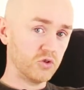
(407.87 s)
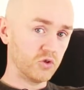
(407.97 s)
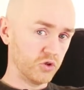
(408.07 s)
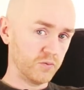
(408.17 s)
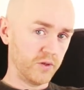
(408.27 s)

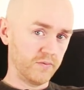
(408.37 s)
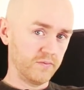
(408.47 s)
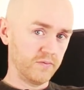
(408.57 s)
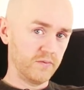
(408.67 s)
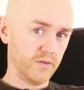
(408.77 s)
Trust me,
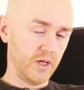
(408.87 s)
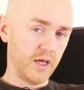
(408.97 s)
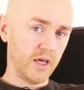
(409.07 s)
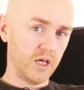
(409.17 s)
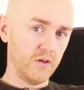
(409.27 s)

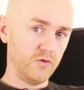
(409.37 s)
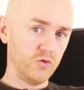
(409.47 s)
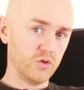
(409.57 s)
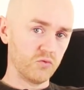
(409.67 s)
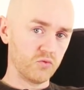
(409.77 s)
if you
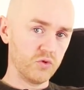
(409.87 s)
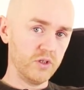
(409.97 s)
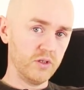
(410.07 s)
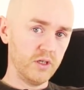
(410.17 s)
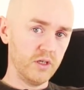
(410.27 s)
can
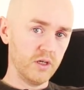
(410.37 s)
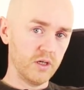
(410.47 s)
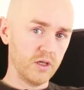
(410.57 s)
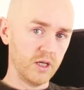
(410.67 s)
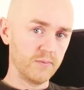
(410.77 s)
really
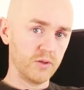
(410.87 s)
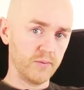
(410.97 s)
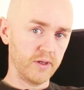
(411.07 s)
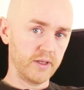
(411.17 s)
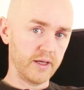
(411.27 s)

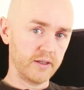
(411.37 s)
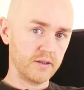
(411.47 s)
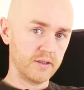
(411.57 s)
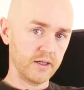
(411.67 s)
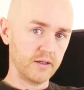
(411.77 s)
implement
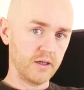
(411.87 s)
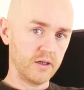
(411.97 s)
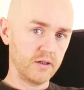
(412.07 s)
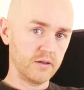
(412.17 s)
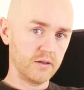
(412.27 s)
that
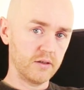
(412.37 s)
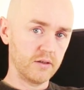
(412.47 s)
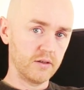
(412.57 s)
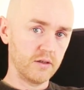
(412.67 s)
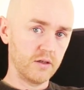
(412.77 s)
technique,
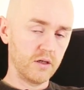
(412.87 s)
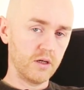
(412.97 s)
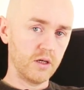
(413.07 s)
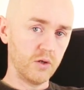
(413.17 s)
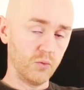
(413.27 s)

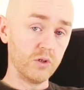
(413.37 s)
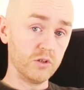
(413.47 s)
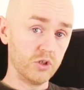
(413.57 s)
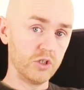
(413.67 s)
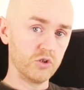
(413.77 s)
it will
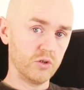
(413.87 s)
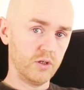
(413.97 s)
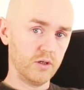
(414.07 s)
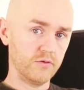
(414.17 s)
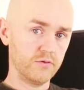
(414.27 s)
change your
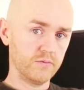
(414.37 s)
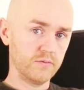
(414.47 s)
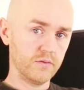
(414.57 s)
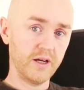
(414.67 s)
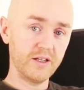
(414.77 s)
life.
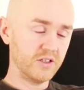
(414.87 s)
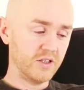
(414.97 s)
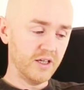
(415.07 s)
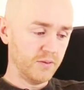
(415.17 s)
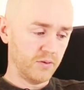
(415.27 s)
And
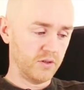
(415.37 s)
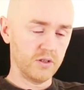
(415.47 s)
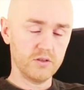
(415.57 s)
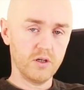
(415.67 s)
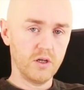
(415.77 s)
think about
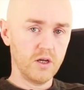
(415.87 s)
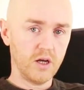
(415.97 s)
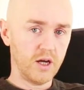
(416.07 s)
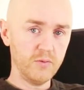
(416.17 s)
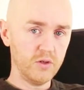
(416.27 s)
this,
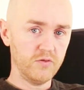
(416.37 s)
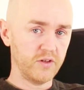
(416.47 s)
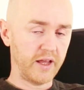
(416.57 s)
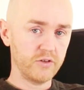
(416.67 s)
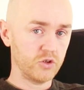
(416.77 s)
I'm not
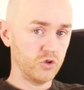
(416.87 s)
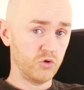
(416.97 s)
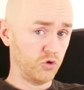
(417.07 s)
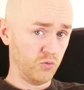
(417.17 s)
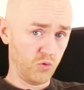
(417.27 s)
even asking you
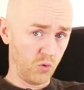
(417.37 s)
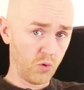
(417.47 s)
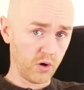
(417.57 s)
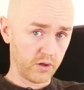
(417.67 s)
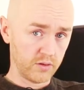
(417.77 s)
to do more
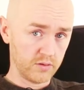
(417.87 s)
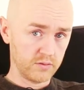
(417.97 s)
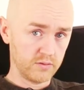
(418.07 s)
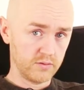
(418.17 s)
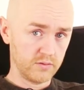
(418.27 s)
work.
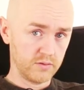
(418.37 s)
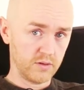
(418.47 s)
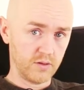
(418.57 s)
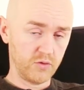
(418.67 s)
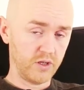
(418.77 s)

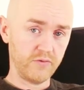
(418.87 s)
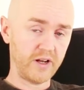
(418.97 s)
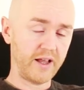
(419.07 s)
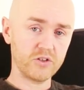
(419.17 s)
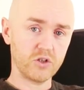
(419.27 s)
I'm not even
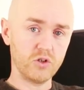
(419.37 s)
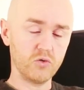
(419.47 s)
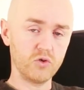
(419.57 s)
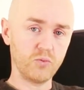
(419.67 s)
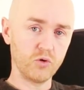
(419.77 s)
asking you
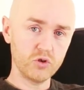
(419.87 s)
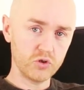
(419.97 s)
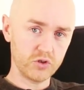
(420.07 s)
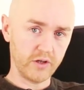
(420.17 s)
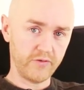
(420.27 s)
to push
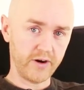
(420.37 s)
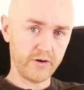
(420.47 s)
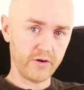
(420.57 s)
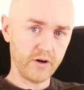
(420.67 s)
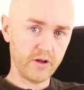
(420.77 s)
yourself
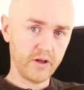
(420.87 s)
harder.